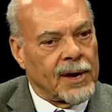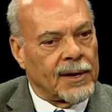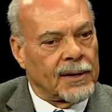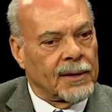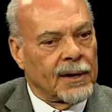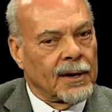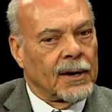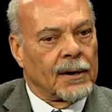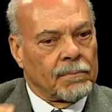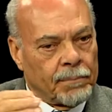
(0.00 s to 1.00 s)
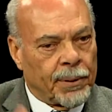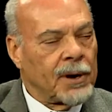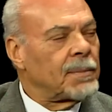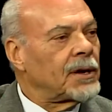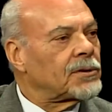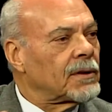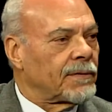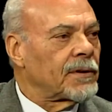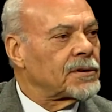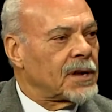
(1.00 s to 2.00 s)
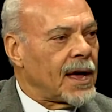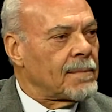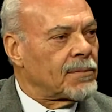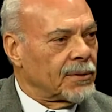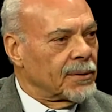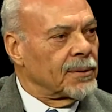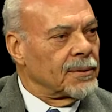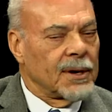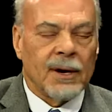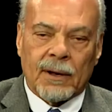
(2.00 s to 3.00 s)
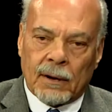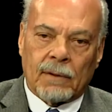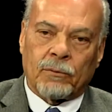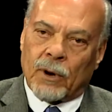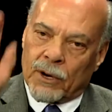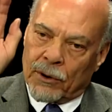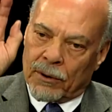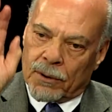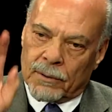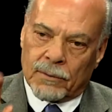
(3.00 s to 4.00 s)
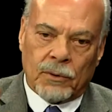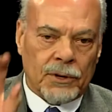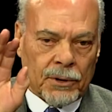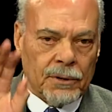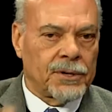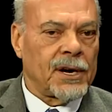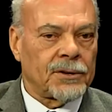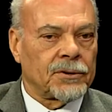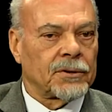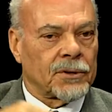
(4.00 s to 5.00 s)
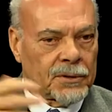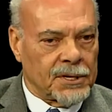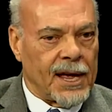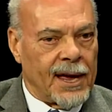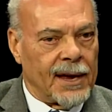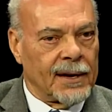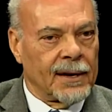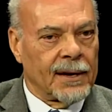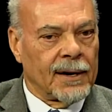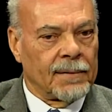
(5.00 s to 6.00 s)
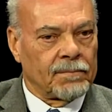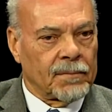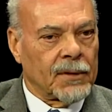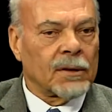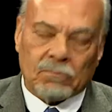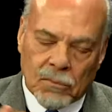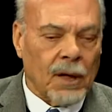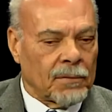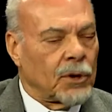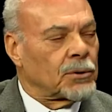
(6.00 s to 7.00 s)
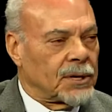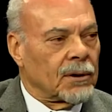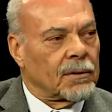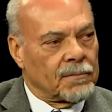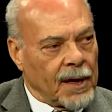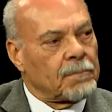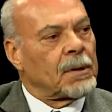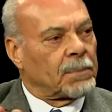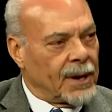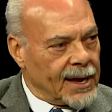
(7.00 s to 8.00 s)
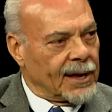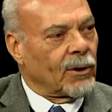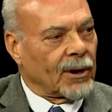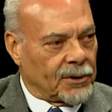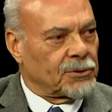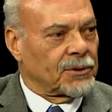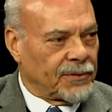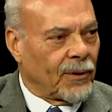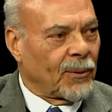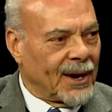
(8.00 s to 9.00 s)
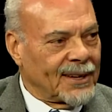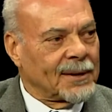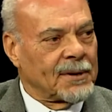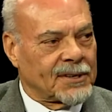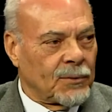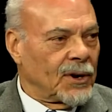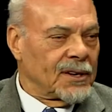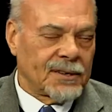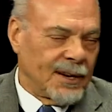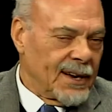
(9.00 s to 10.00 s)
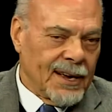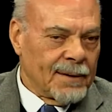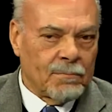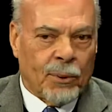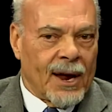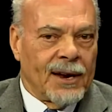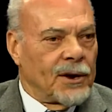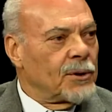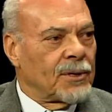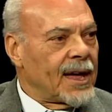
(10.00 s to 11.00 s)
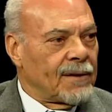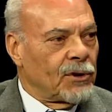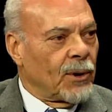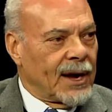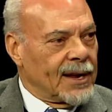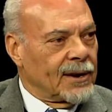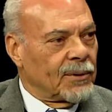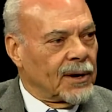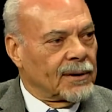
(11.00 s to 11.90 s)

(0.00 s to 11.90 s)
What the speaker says: it pretty much the first time through of what your gestures are saying. Those that have been playing in orchestras for a while. I mean, someone is brand new, they have no idea what